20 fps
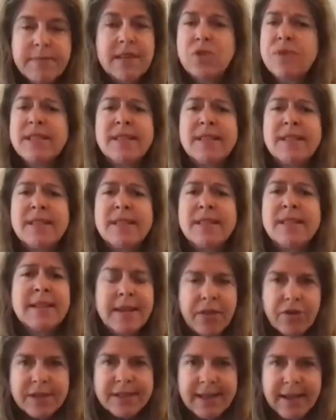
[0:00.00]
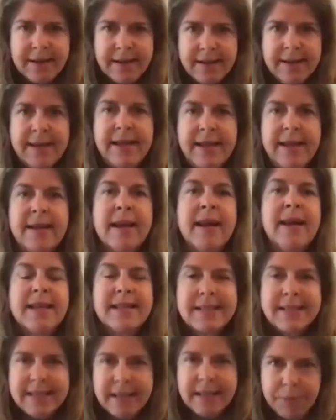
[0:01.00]
So this is another technique
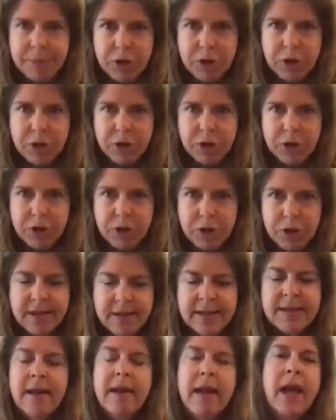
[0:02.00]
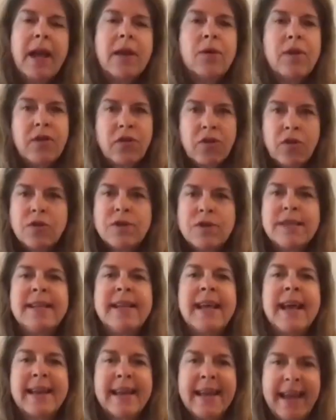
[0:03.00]
similar to this, and it's
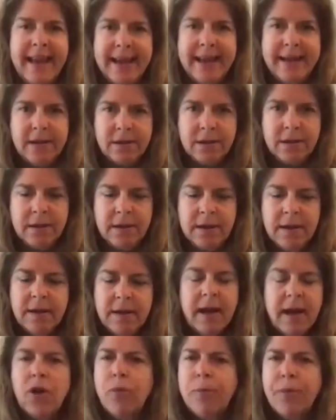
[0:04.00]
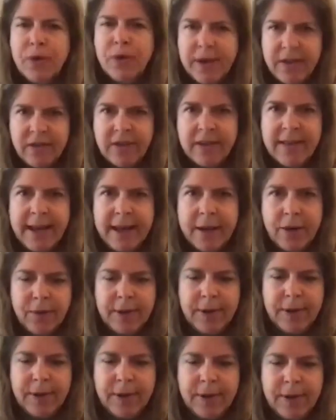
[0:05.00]
using a candle. I hope you can see
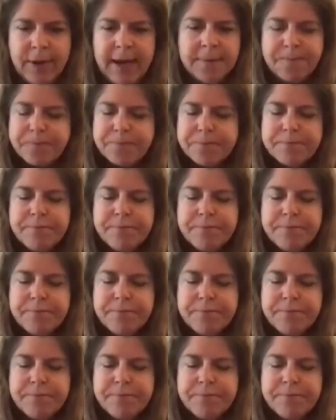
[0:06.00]
that okay.